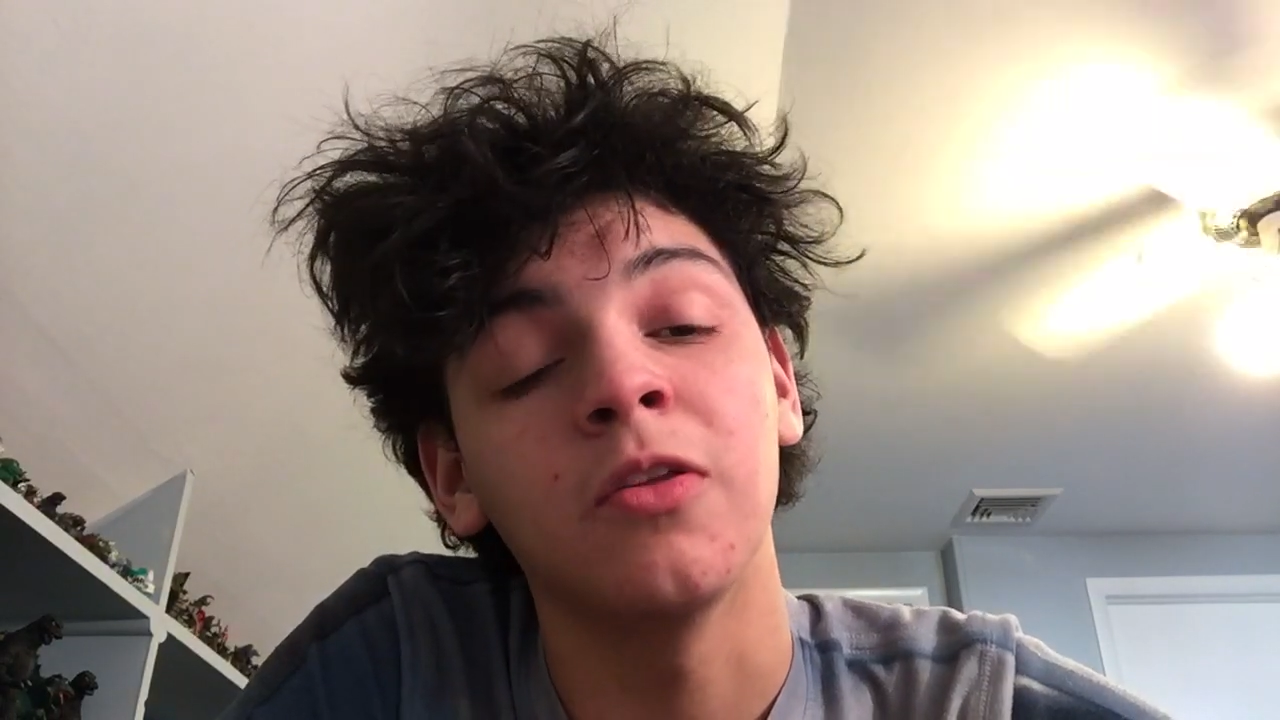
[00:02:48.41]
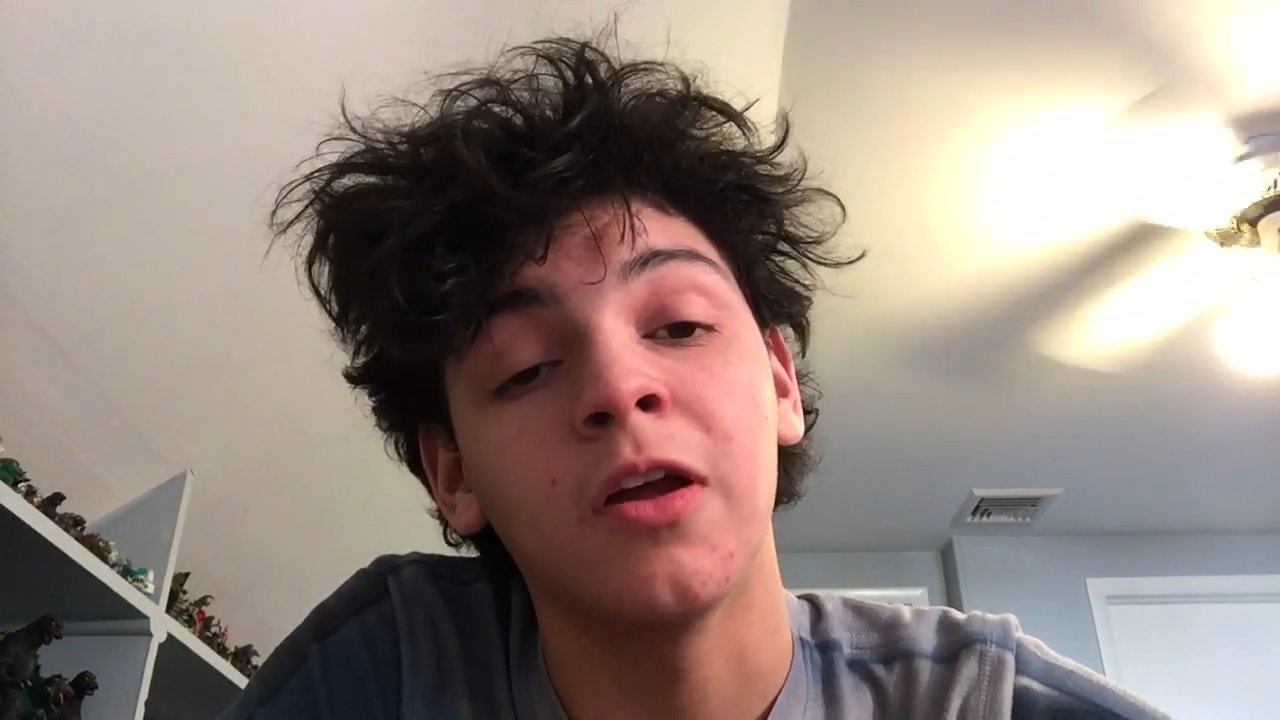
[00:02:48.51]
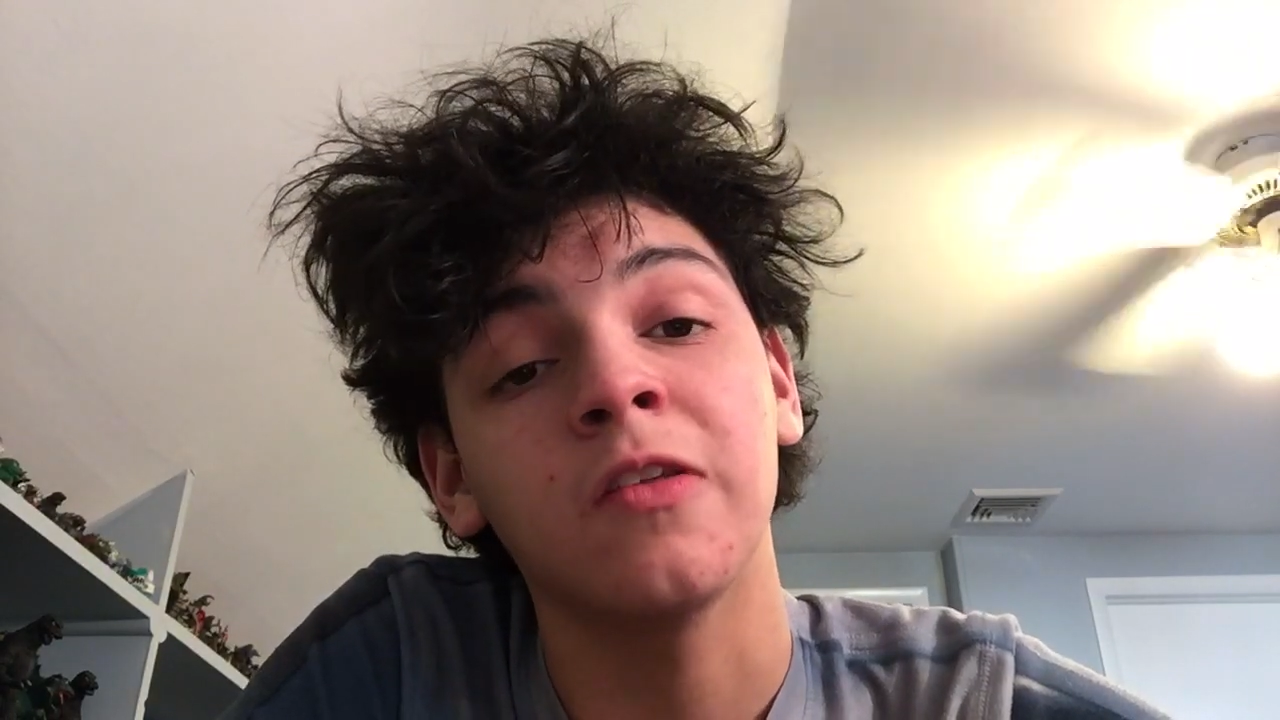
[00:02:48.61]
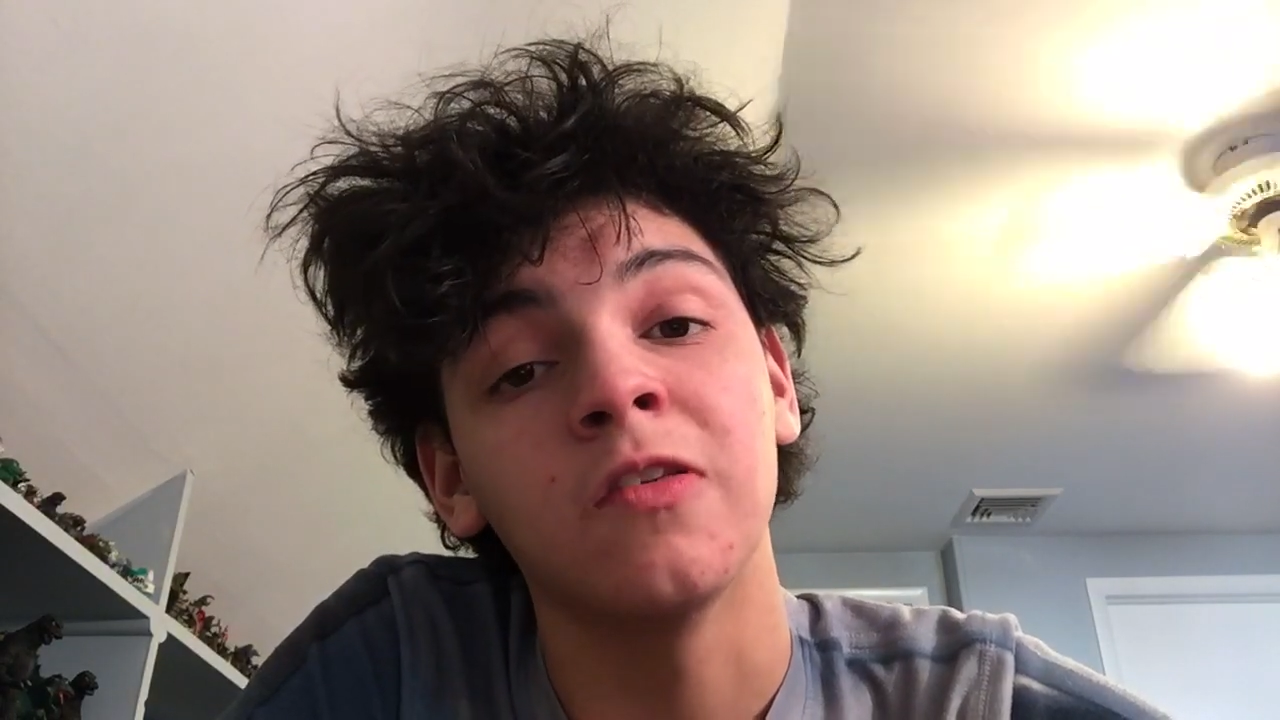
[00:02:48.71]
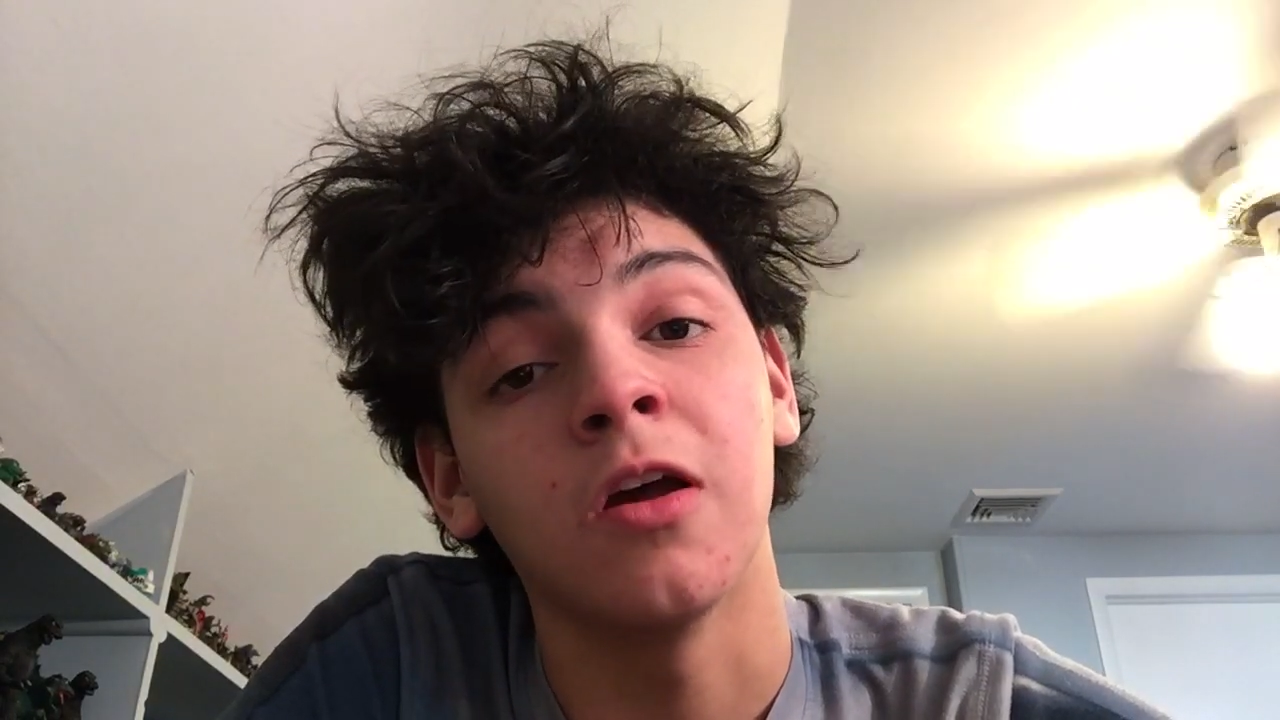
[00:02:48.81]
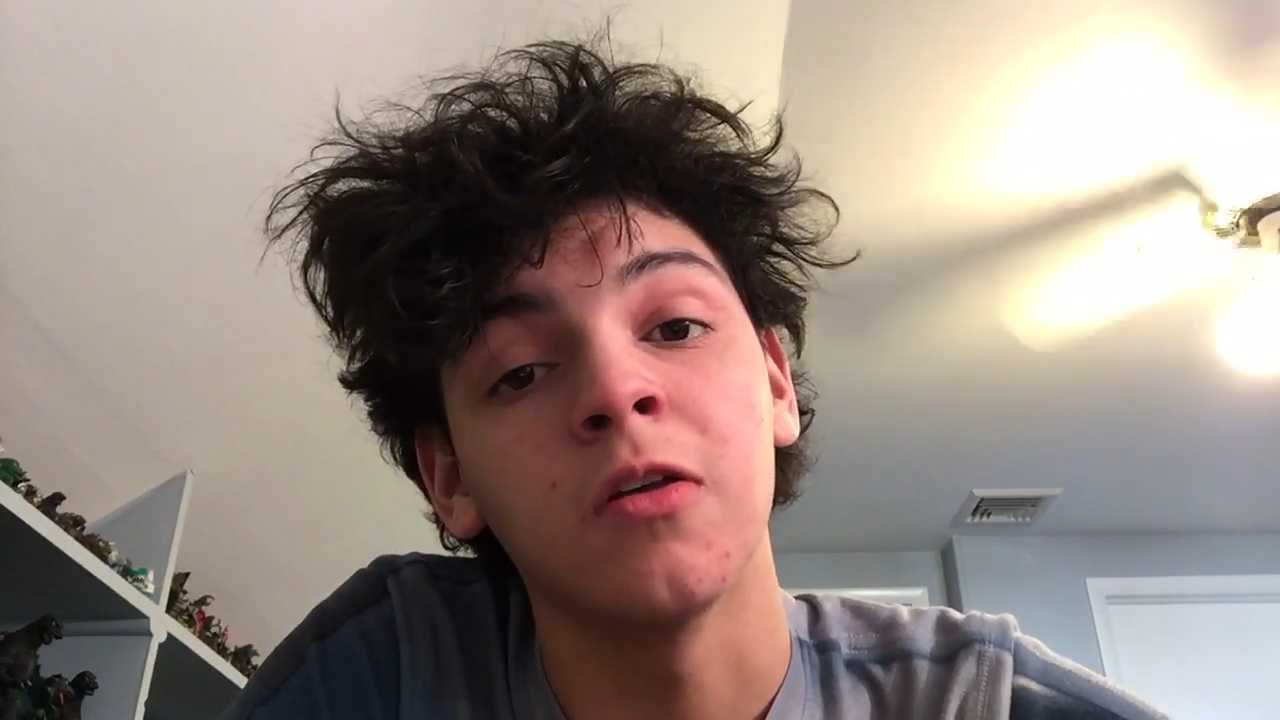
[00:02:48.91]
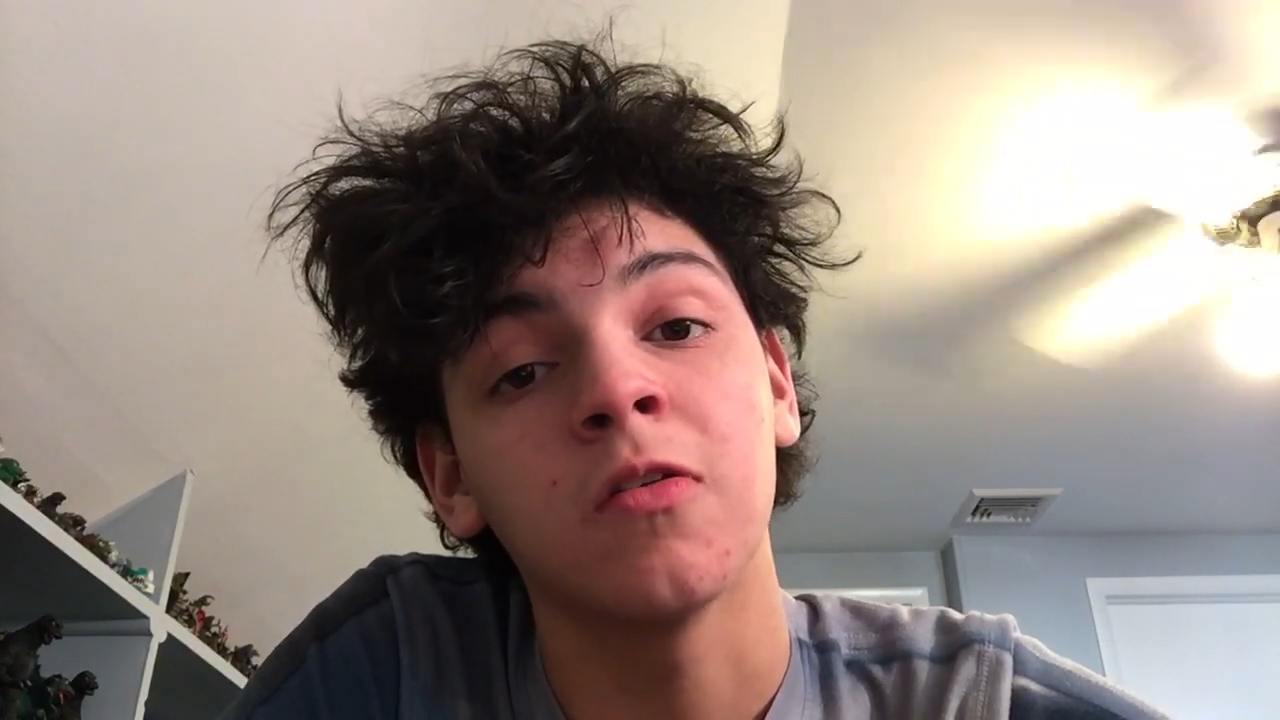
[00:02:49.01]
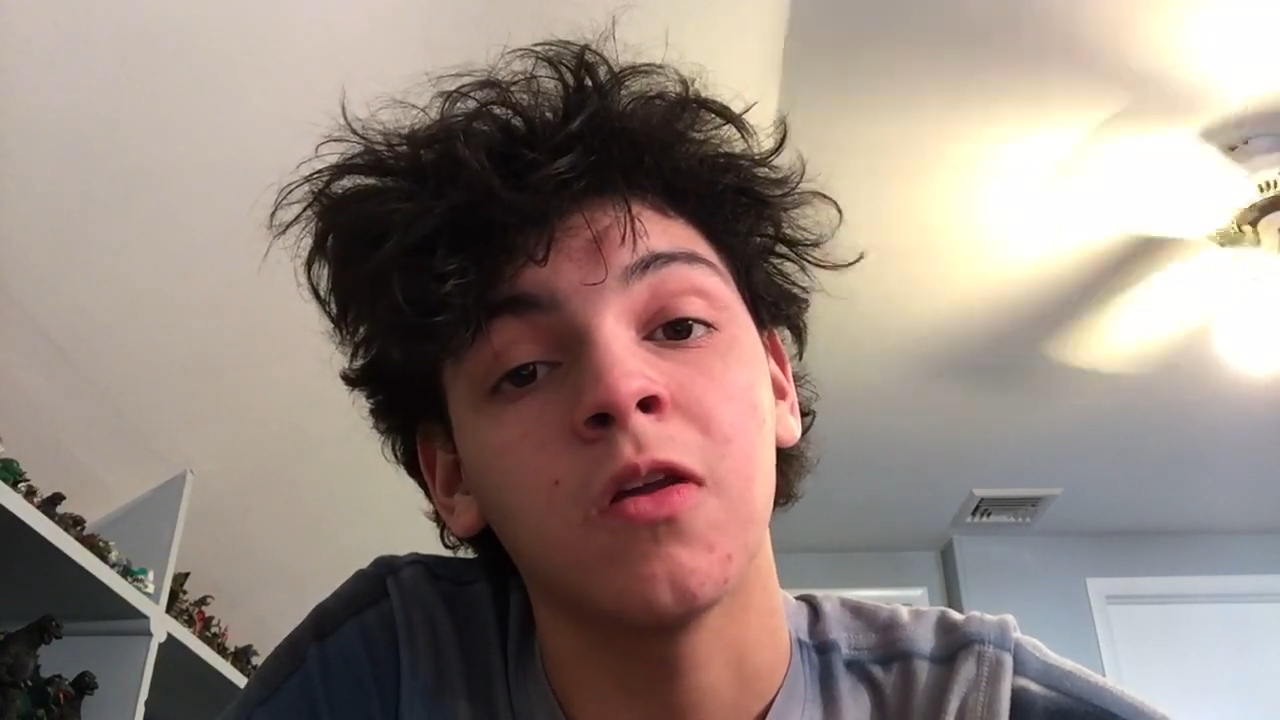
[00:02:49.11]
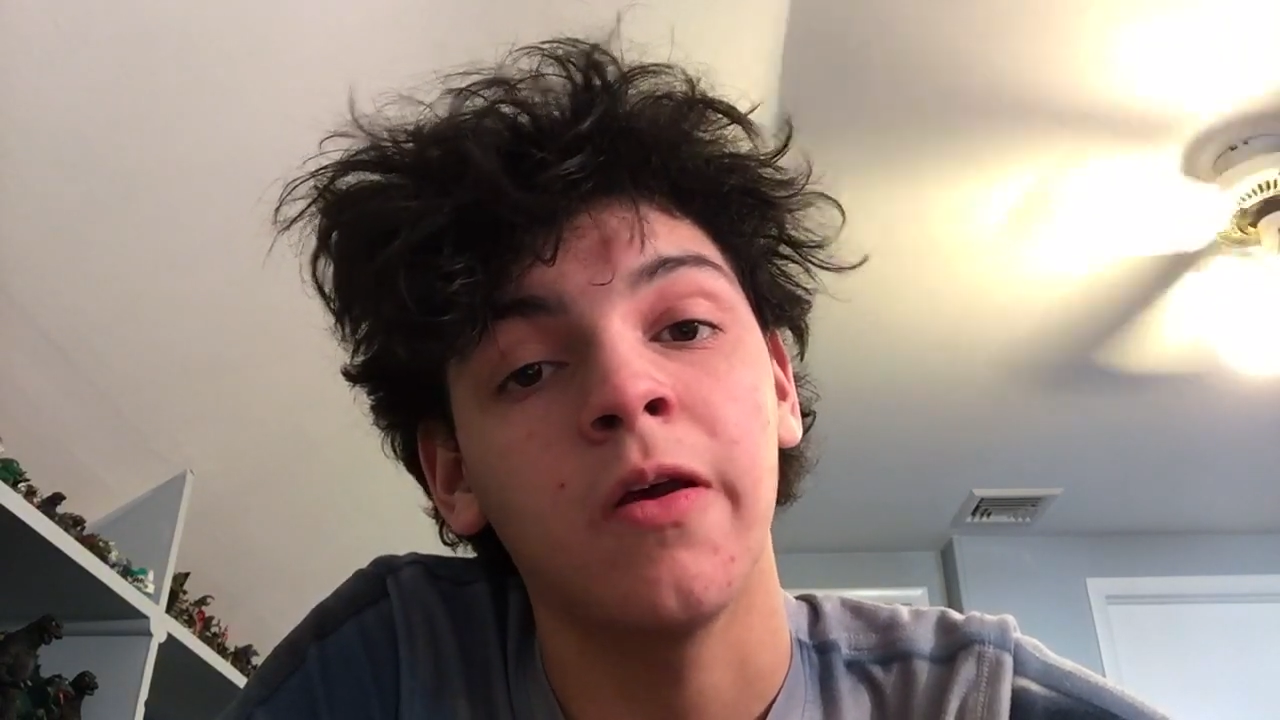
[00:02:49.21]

That's nice.